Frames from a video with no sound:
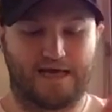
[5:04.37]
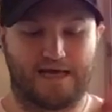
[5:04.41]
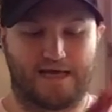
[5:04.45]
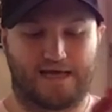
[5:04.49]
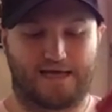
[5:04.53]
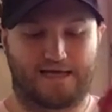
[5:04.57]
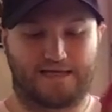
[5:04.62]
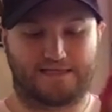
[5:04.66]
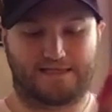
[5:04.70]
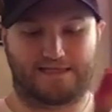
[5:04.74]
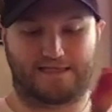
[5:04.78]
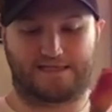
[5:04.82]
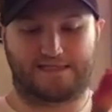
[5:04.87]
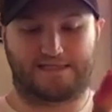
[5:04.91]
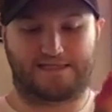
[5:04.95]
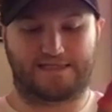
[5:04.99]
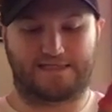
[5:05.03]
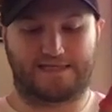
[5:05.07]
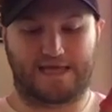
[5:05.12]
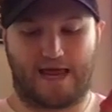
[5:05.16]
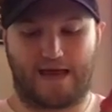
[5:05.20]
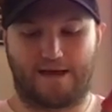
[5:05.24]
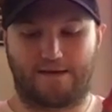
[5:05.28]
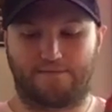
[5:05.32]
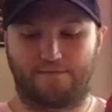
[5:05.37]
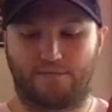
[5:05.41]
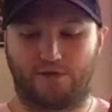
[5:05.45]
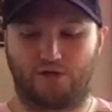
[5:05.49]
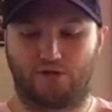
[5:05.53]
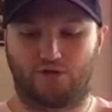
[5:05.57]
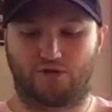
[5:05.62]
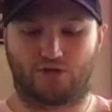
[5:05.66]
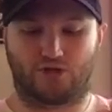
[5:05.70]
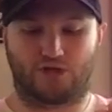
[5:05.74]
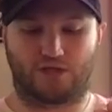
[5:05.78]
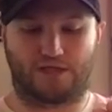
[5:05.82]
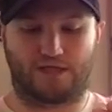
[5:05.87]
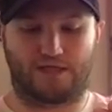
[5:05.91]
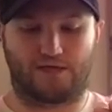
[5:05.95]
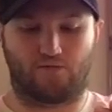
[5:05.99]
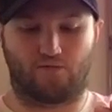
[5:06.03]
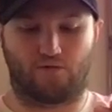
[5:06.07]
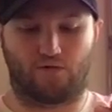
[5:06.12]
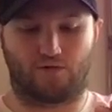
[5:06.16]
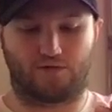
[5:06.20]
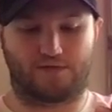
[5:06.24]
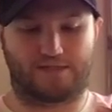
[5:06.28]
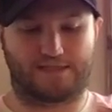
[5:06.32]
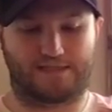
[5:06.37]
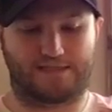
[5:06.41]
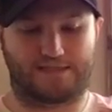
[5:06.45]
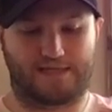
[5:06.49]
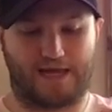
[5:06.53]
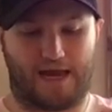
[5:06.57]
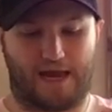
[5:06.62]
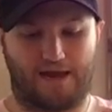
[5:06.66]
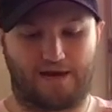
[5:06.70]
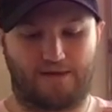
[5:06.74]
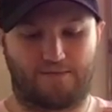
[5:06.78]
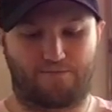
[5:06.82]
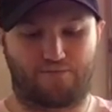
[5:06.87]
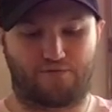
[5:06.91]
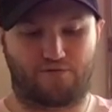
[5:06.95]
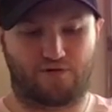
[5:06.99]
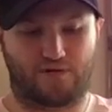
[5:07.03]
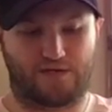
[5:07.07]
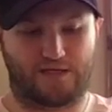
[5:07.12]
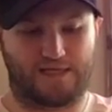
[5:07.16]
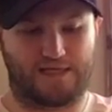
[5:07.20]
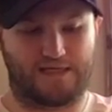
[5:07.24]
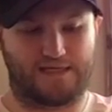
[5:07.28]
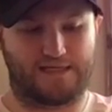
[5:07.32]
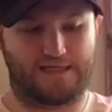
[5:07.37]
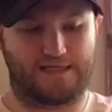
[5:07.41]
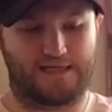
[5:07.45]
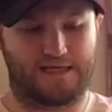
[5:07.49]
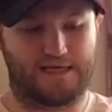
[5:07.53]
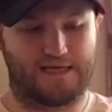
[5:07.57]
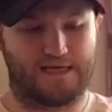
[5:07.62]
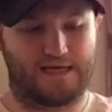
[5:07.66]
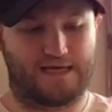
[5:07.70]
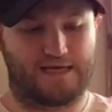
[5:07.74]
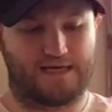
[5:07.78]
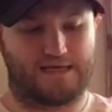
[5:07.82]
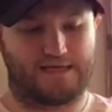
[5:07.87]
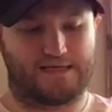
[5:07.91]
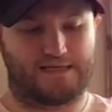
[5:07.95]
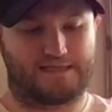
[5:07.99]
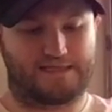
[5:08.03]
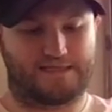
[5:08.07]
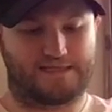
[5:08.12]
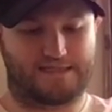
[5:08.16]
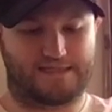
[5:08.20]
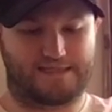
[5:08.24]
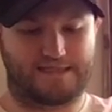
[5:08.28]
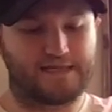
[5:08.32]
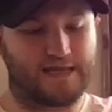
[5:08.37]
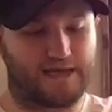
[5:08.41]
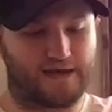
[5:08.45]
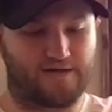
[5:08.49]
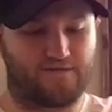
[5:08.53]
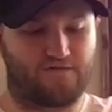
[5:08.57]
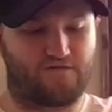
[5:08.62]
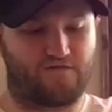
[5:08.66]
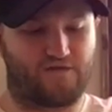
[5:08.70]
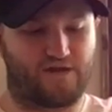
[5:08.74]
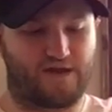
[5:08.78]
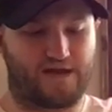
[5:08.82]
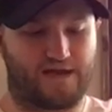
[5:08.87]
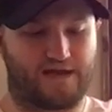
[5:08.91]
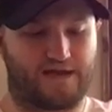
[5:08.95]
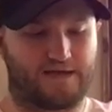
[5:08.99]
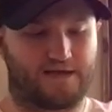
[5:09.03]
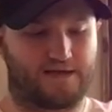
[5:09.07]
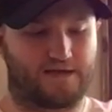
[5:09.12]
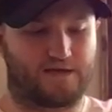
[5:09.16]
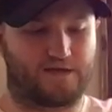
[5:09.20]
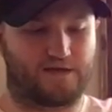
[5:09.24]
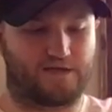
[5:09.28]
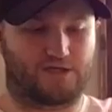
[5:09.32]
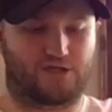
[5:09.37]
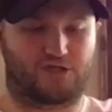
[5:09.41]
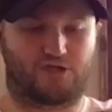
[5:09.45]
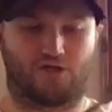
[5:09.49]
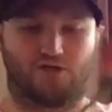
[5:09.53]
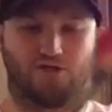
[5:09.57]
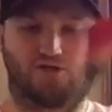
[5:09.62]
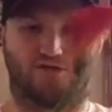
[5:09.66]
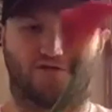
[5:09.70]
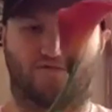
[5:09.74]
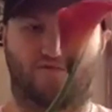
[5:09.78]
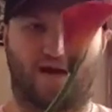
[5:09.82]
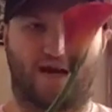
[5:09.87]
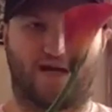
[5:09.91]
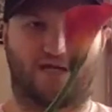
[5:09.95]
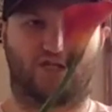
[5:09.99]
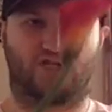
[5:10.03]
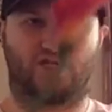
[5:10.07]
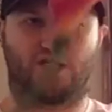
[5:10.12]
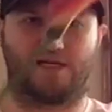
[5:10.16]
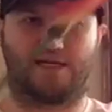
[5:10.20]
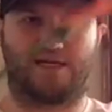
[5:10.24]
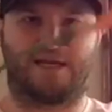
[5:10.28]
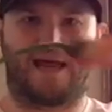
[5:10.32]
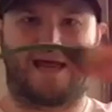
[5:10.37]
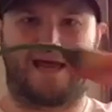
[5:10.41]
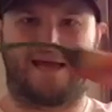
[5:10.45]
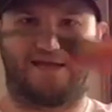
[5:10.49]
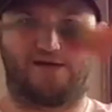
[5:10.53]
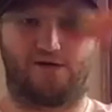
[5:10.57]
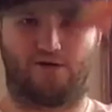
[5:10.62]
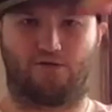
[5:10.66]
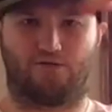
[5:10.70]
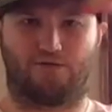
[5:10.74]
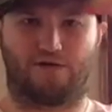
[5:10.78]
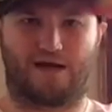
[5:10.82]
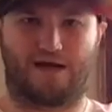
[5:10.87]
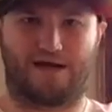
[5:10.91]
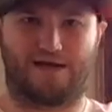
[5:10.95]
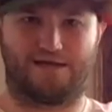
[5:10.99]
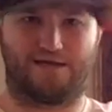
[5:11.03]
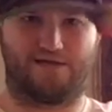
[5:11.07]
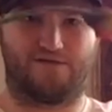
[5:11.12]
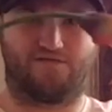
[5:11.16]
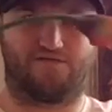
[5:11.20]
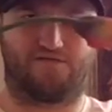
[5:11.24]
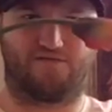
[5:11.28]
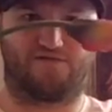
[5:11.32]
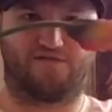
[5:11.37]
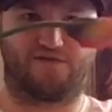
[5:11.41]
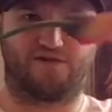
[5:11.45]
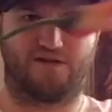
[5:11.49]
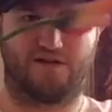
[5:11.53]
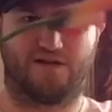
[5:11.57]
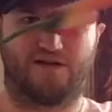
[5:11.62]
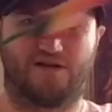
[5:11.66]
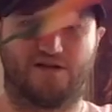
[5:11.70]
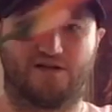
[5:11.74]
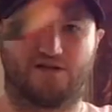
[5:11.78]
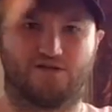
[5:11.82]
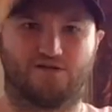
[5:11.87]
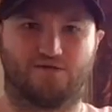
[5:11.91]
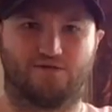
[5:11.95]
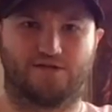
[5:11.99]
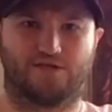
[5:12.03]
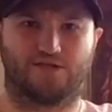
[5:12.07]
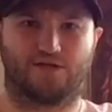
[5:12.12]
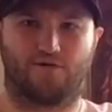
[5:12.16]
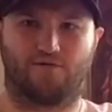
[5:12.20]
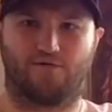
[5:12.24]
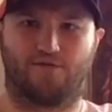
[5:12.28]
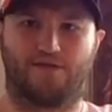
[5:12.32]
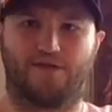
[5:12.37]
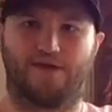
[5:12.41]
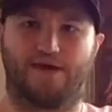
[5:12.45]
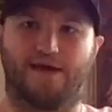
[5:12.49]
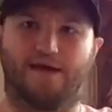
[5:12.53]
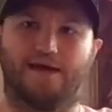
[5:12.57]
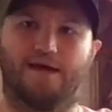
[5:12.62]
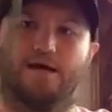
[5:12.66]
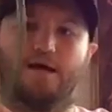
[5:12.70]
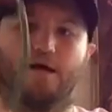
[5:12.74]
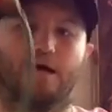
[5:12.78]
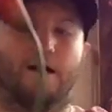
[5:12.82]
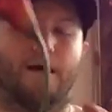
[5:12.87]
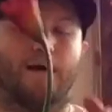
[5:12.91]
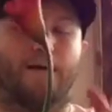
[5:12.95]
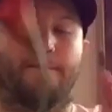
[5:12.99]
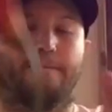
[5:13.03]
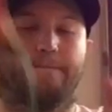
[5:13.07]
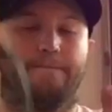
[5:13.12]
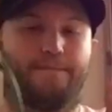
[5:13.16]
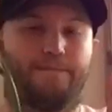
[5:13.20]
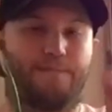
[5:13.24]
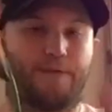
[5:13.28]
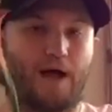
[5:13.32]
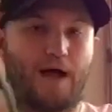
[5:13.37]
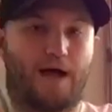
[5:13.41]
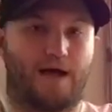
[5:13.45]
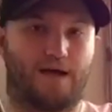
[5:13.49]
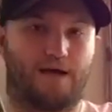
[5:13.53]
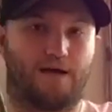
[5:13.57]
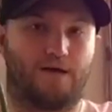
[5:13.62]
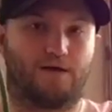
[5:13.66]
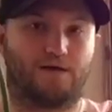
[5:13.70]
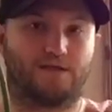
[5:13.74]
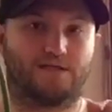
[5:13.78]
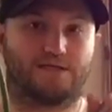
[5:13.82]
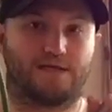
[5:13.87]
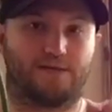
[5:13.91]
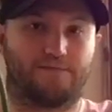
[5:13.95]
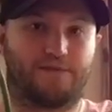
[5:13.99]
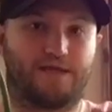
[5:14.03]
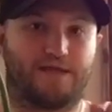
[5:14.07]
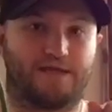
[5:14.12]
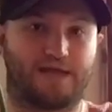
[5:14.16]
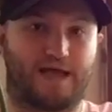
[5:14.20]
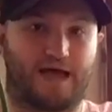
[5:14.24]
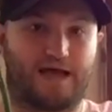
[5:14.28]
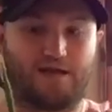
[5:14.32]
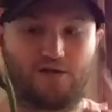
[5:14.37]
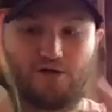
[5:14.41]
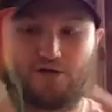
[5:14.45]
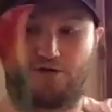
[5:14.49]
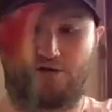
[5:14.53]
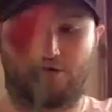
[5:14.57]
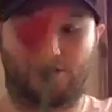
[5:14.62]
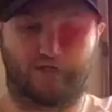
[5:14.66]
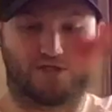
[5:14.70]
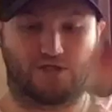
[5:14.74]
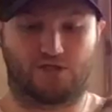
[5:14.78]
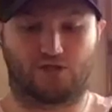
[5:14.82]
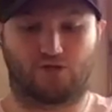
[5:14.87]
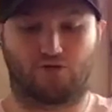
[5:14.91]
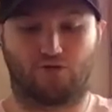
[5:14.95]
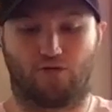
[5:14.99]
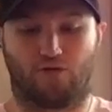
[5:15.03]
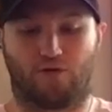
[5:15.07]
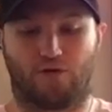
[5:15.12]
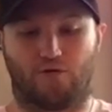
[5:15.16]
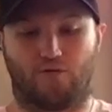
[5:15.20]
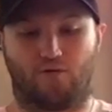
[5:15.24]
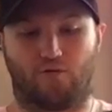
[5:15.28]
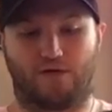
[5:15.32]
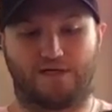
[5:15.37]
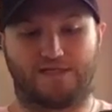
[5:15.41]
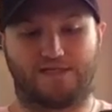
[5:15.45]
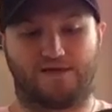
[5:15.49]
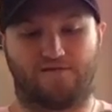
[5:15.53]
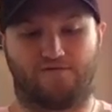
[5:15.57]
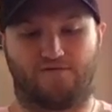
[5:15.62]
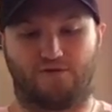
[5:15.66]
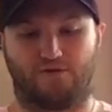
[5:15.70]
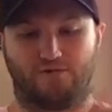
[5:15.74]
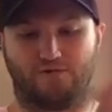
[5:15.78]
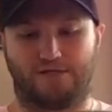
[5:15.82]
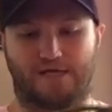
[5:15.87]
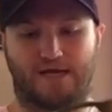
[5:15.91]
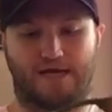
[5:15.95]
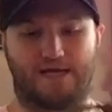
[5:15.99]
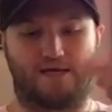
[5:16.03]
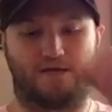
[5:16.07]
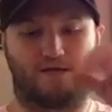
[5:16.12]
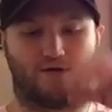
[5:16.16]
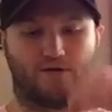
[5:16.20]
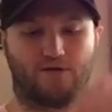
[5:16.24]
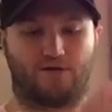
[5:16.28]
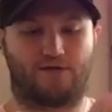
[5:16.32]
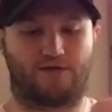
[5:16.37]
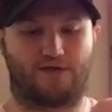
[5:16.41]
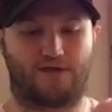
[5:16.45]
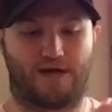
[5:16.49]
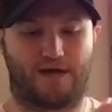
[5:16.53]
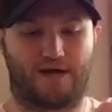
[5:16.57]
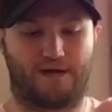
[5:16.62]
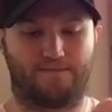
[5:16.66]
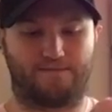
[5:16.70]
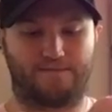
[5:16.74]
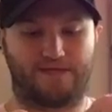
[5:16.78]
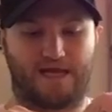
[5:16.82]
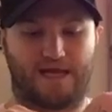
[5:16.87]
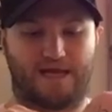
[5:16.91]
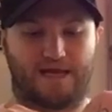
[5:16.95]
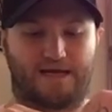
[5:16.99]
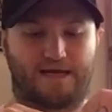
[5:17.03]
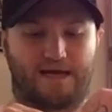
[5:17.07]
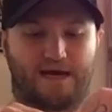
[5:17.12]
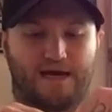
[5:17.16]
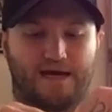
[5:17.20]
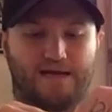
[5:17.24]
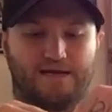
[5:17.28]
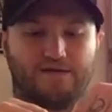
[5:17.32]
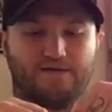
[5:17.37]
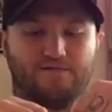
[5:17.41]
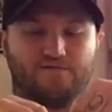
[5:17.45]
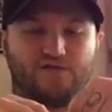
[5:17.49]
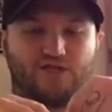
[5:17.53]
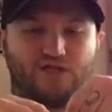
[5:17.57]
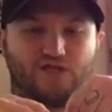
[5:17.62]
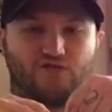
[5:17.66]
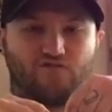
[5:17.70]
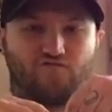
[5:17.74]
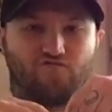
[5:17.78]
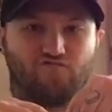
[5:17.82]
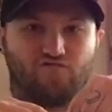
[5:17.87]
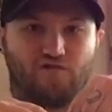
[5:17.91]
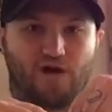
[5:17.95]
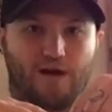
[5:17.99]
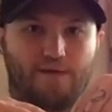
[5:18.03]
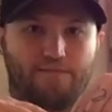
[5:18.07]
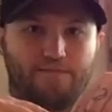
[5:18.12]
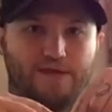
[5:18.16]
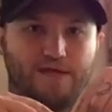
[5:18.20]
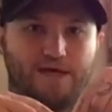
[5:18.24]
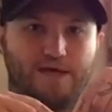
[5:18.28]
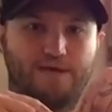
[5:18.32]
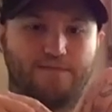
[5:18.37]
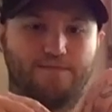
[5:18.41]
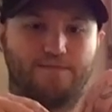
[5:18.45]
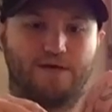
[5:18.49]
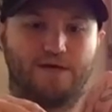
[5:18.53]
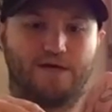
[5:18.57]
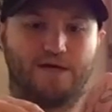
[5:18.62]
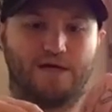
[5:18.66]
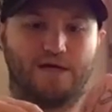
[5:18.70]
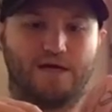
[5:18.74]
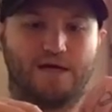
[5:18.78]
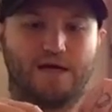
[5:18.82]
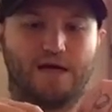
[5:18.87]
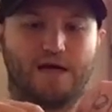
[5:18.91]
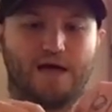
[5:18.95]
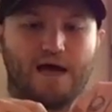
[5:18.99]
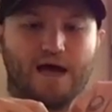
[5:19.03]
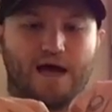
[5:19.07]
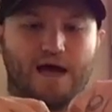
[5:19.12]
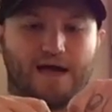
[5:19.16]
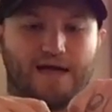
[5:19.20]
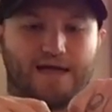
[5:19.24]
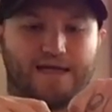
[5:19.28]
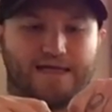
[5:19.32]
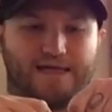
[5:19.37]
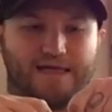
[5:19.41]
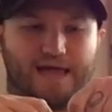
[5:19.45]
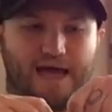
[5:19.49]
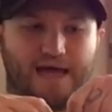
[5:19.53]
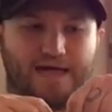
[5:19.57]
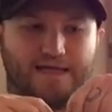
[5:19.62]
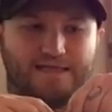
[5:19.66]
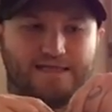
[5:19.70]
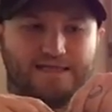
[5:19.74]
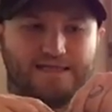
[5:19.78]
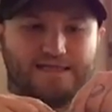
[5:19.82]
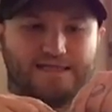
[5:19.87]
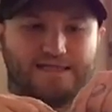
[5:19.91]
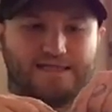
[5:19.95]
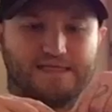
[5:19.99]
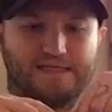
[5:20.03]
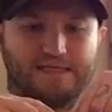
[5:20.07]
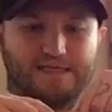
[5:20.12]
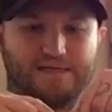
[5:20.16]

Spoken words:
is the stem usually will stay pretty stiff in a certain direction and it'll kind of do its own thing. But something that I learned in school was if you take your thumbs and kind of just rub them against